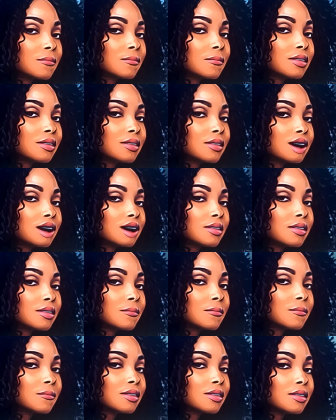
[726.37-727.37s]
just like to
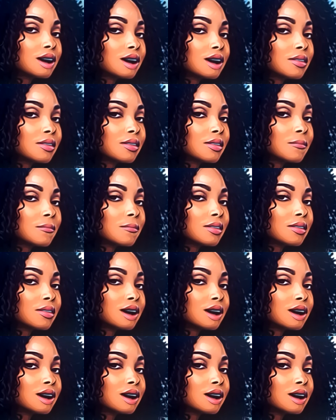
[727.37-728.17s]
move slow.